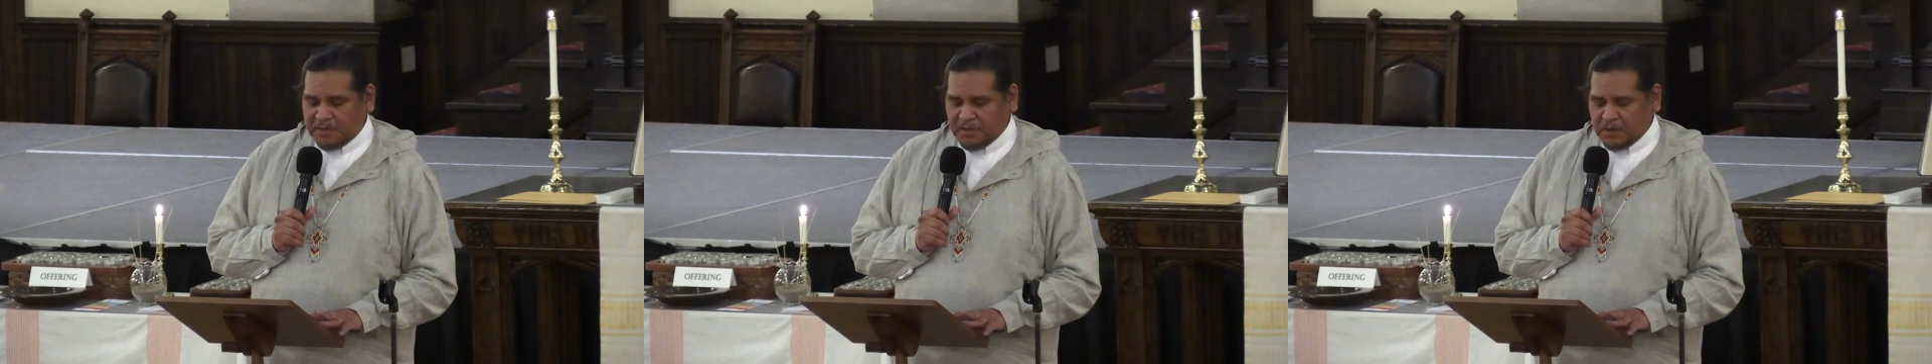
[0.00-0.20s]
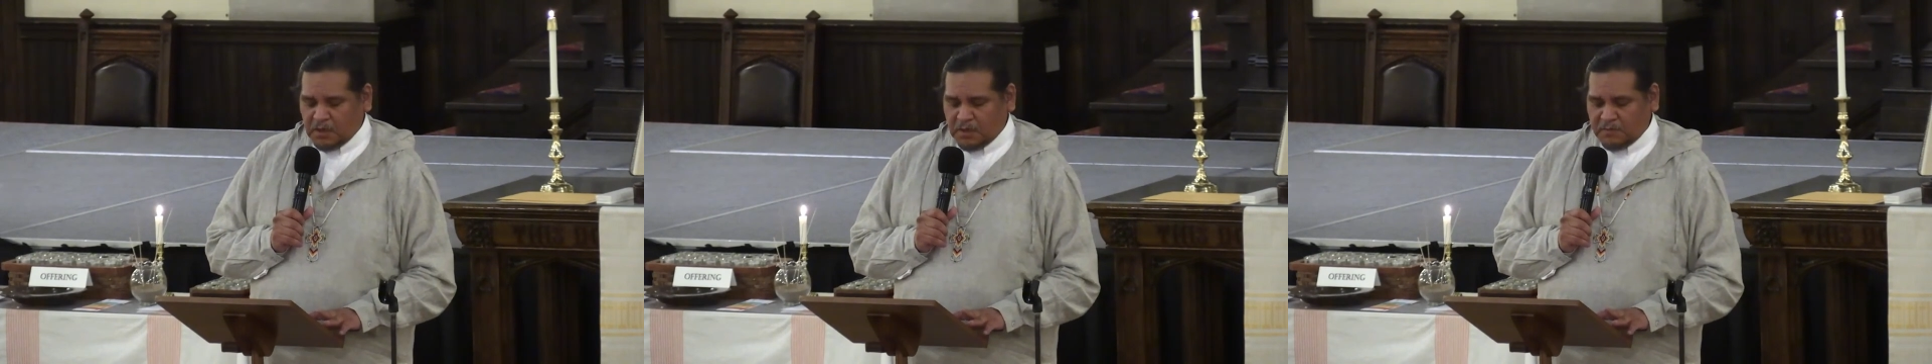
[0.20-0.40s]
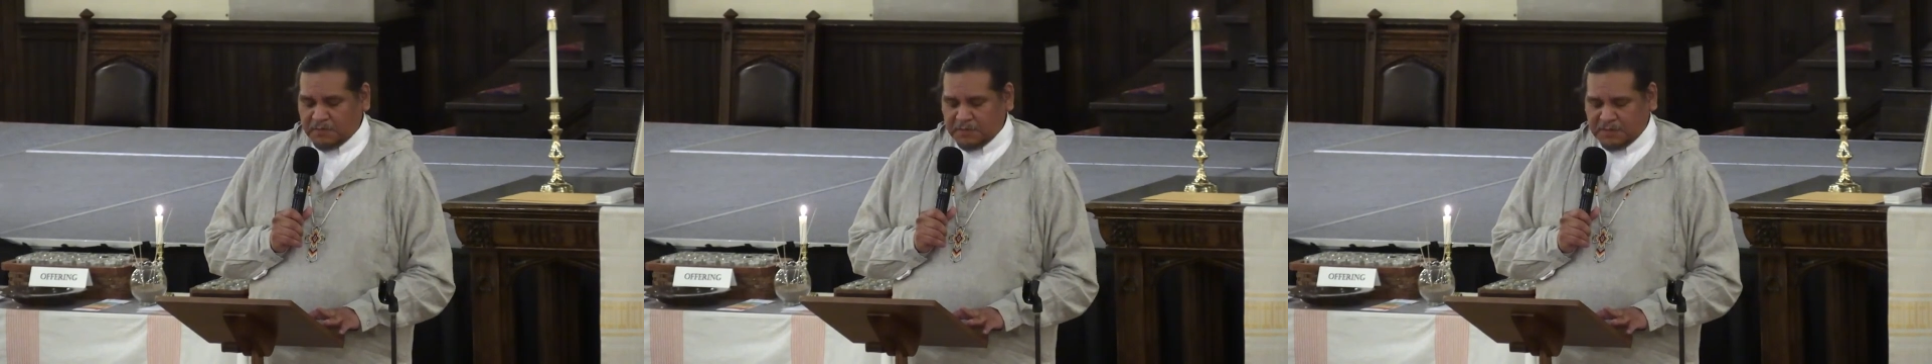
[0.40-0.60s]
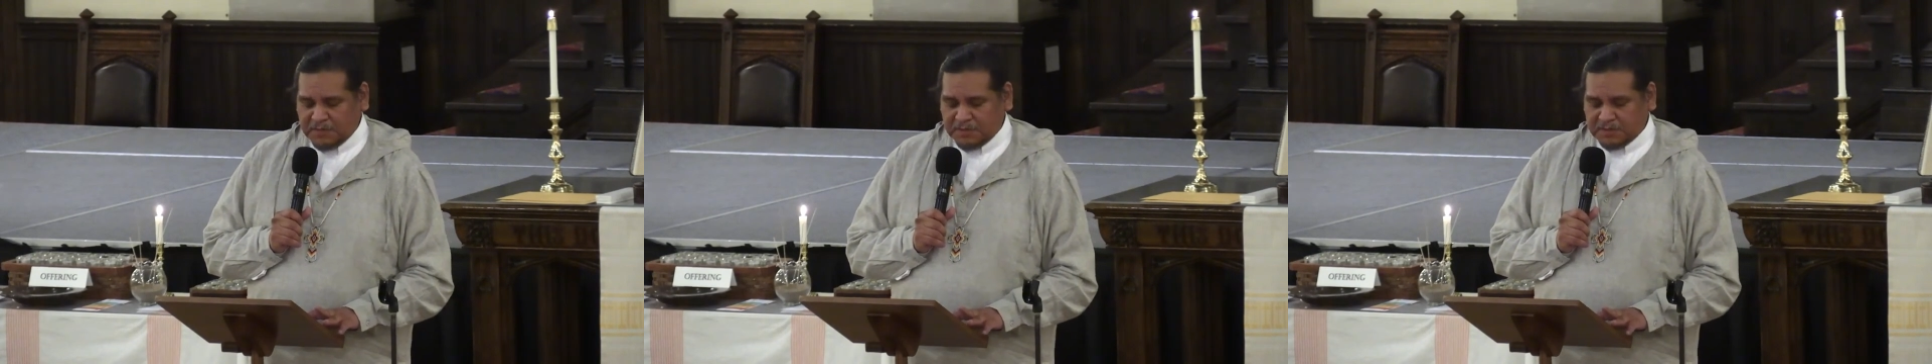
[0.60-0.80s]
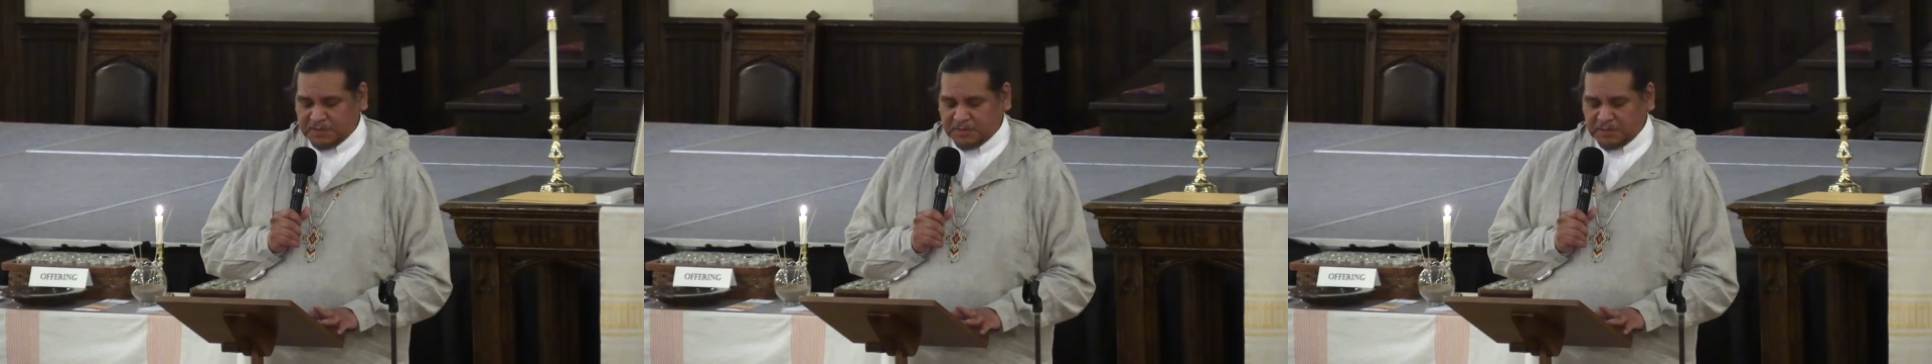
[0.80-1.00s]
and
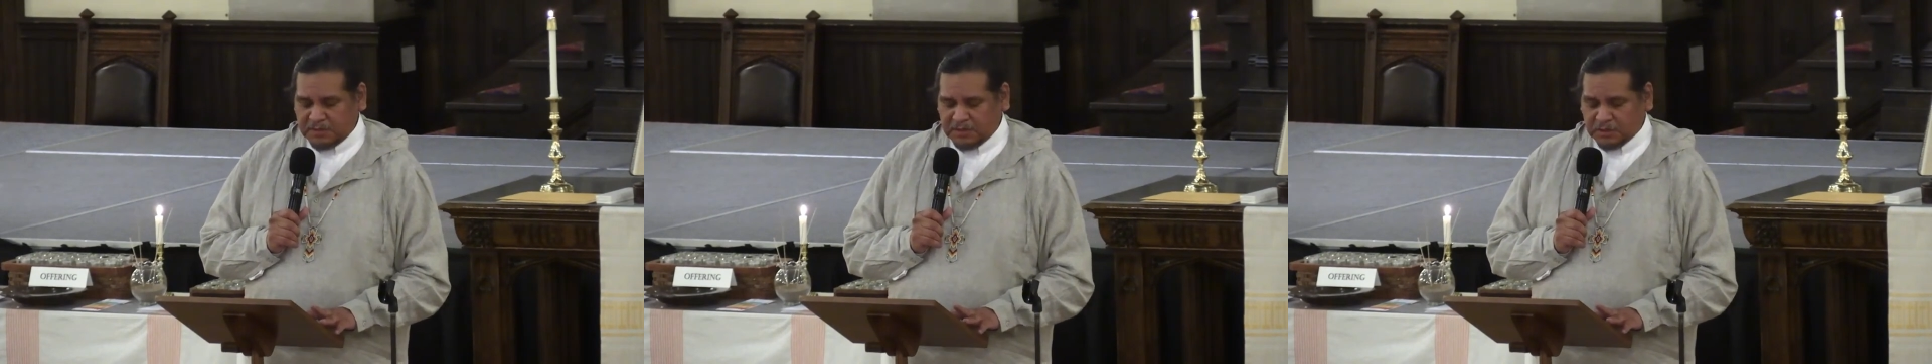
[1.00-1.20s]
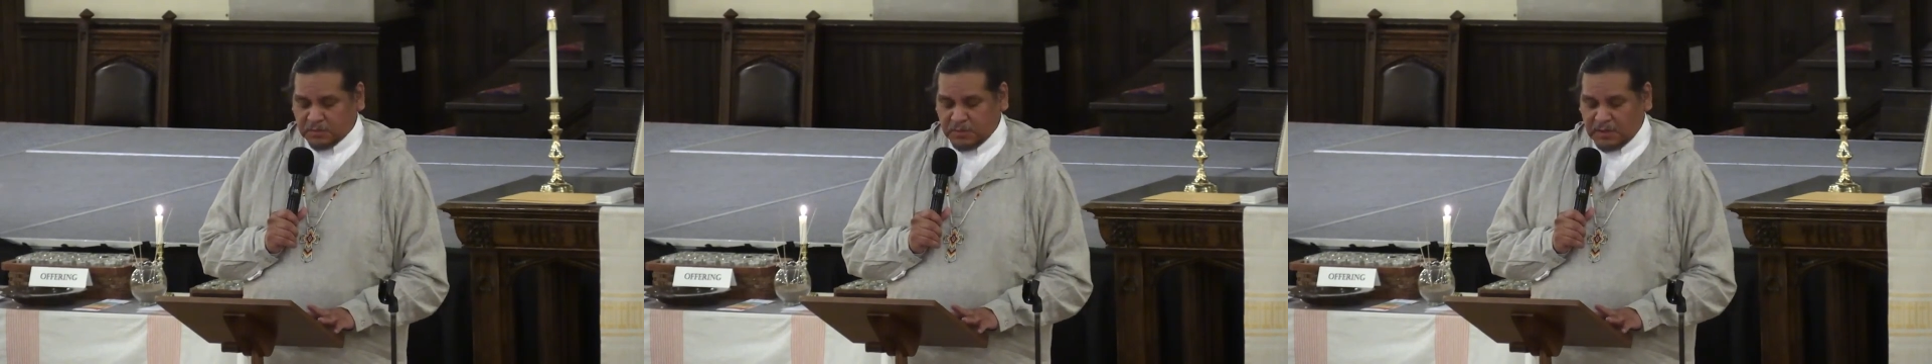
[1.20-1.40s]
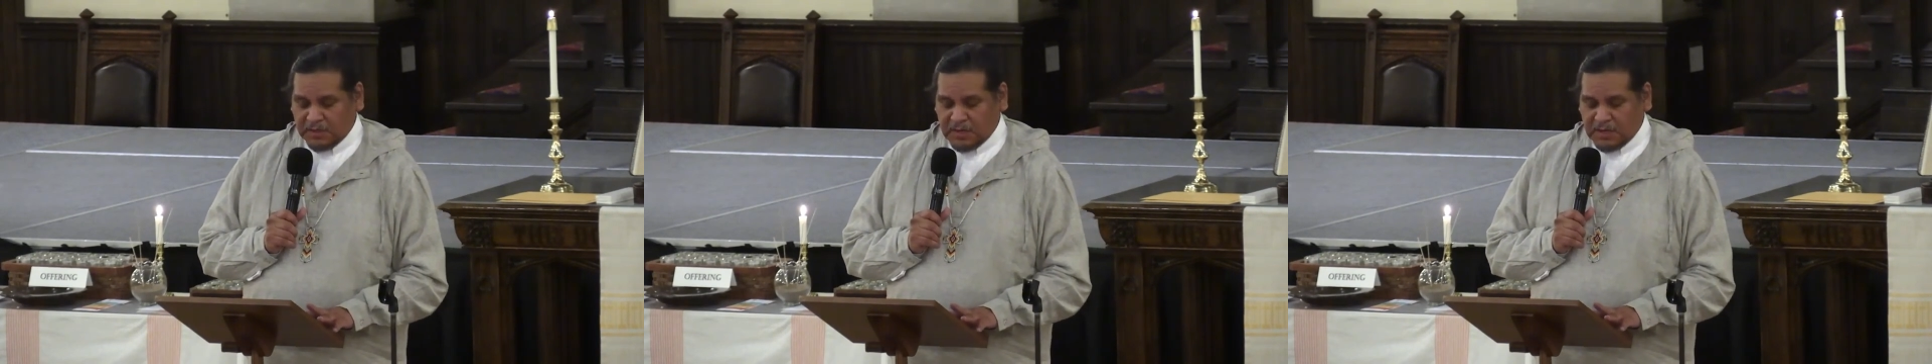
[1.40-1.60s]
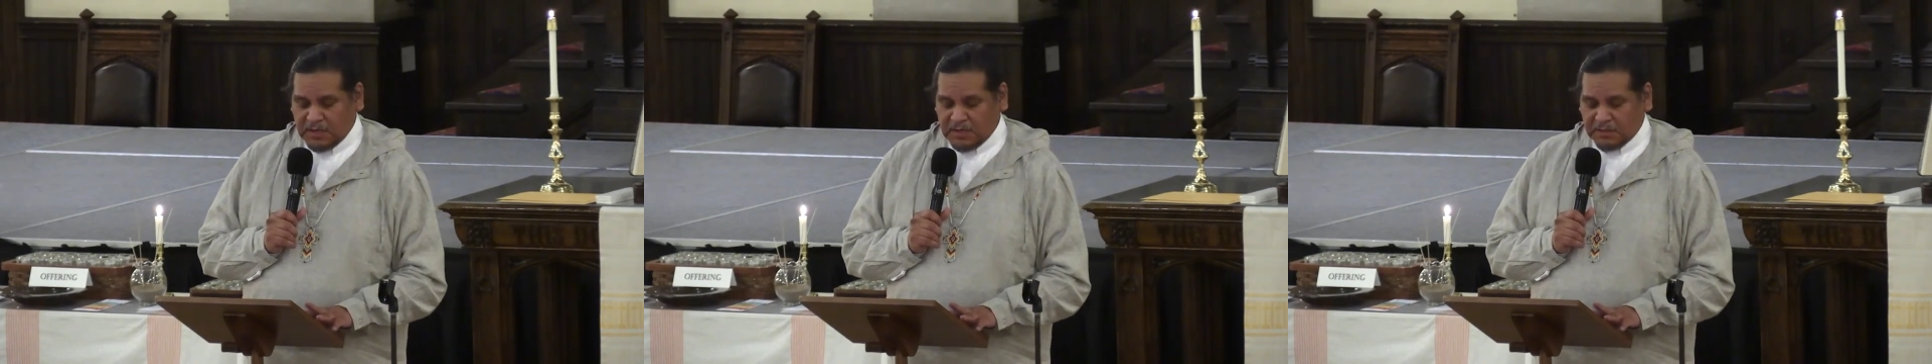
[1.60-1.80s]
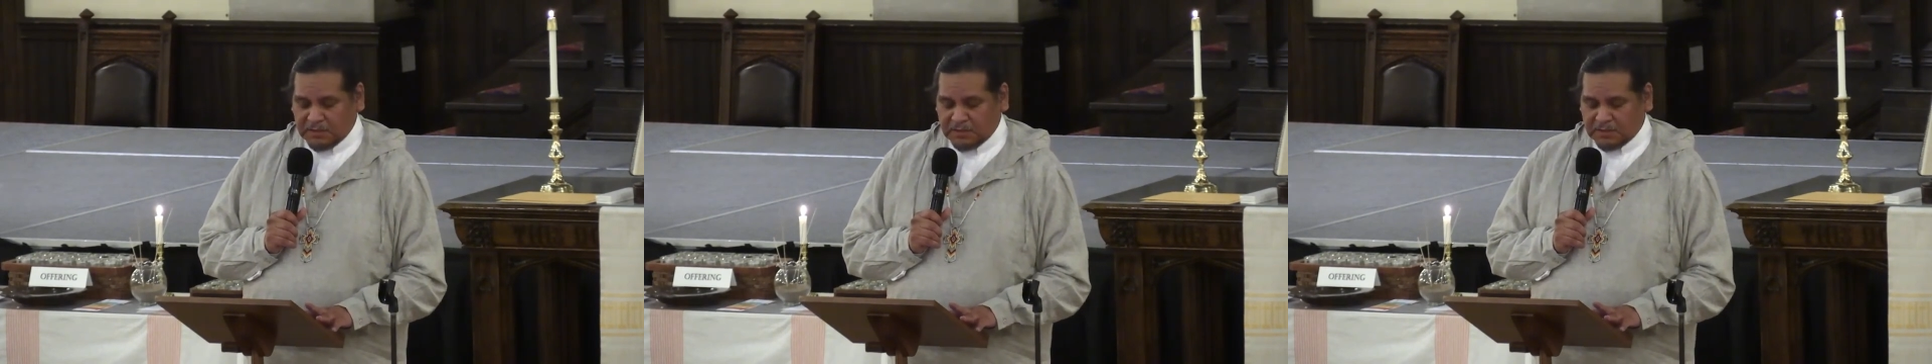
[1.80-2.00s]
confidence in this great
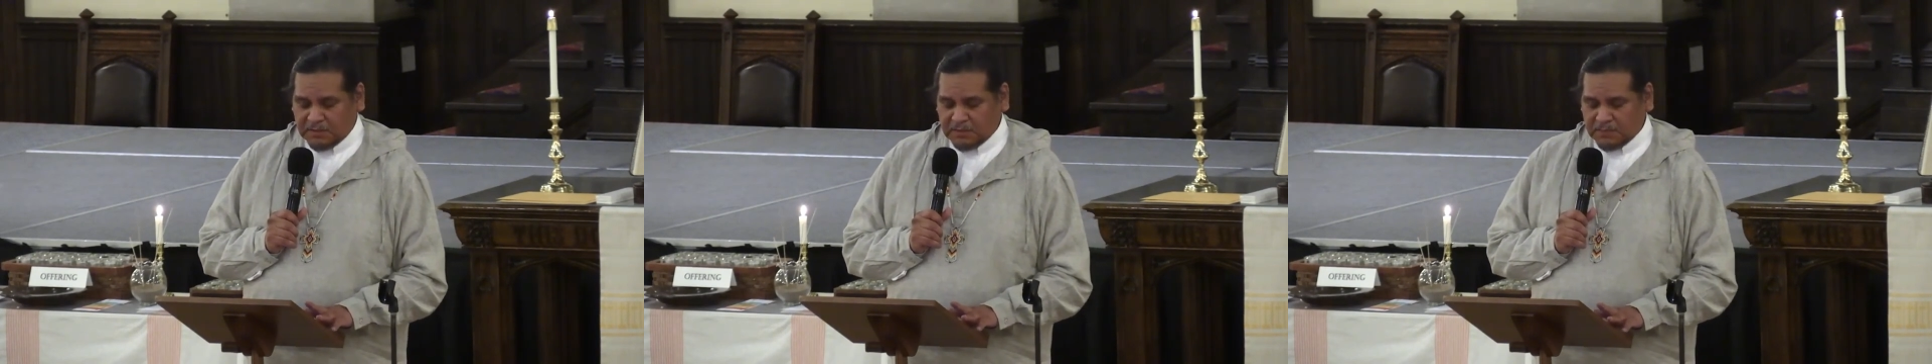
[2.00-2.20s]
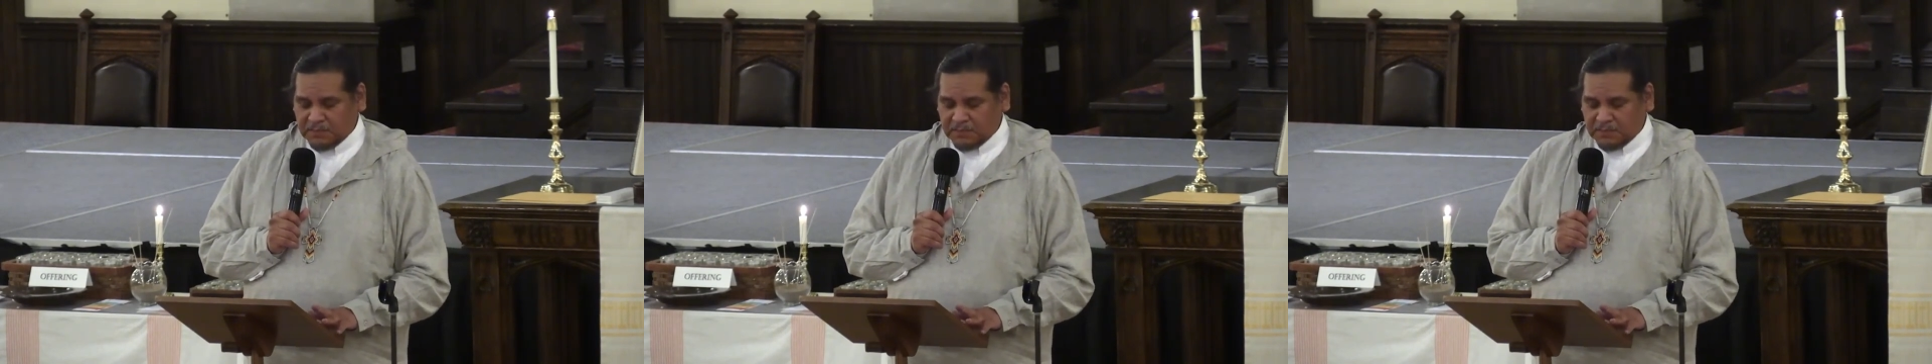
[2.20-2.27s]
island.